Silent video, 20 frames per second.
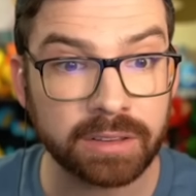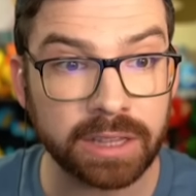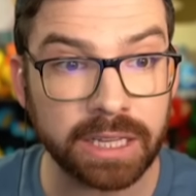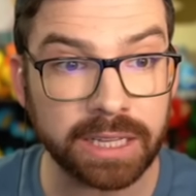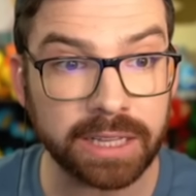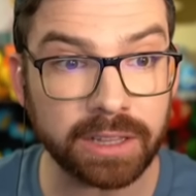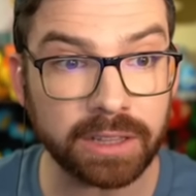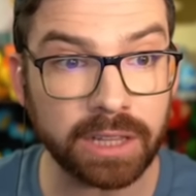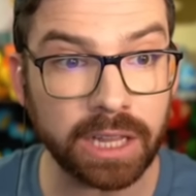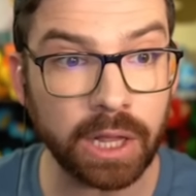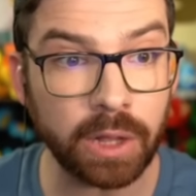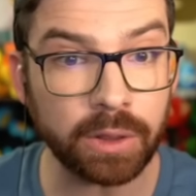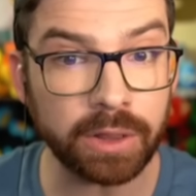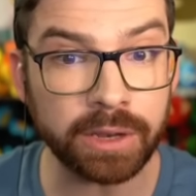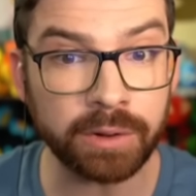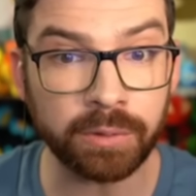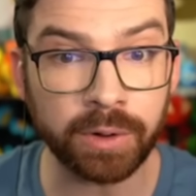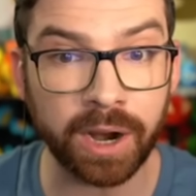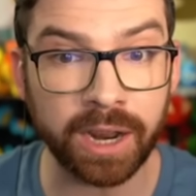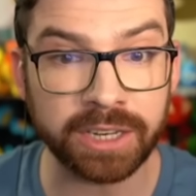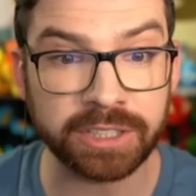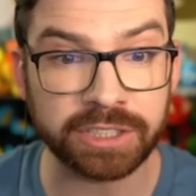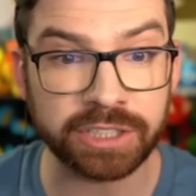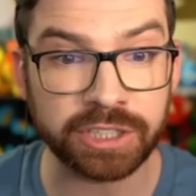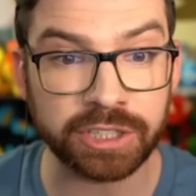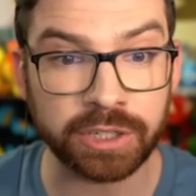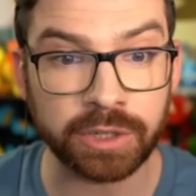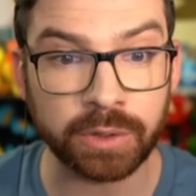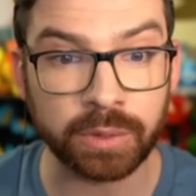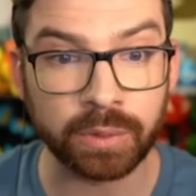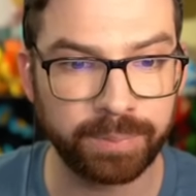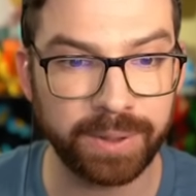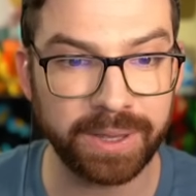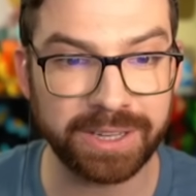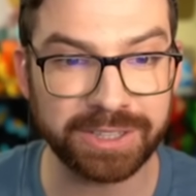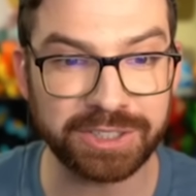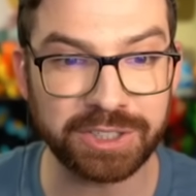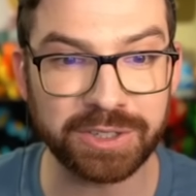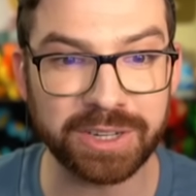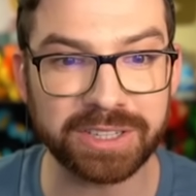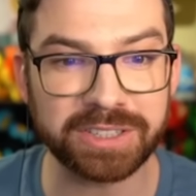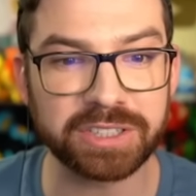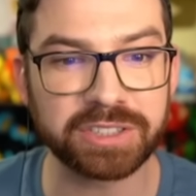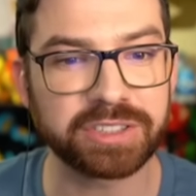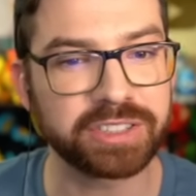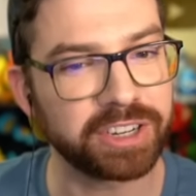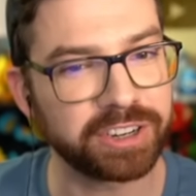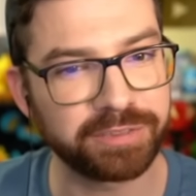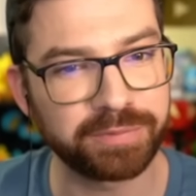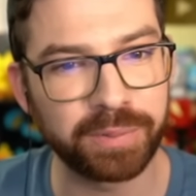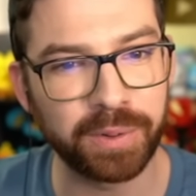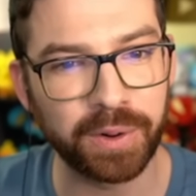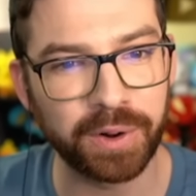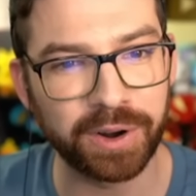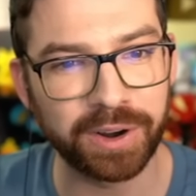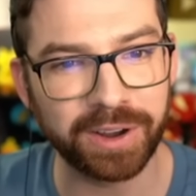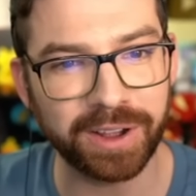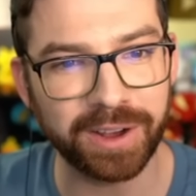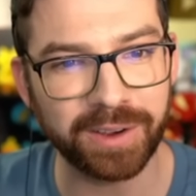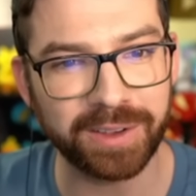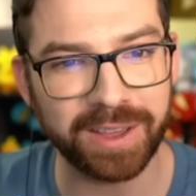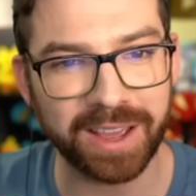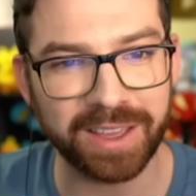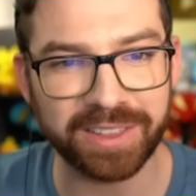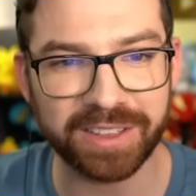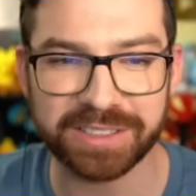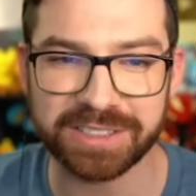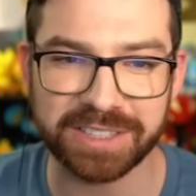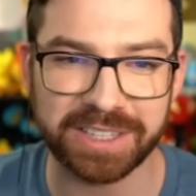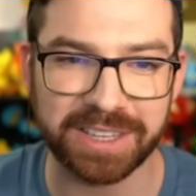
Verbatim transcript: Like a Alolan Raichu! Pikachu gets a surfboard! Okay, that's